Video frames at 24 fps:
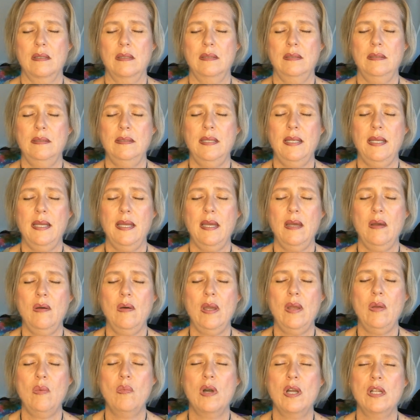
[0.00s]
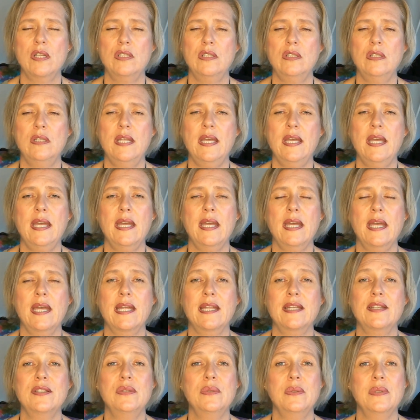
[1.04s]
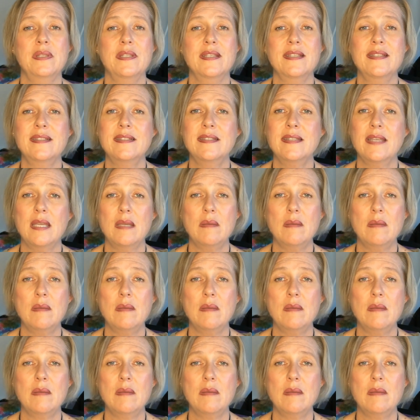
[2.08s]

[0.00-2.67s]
Now I want you to add doing the same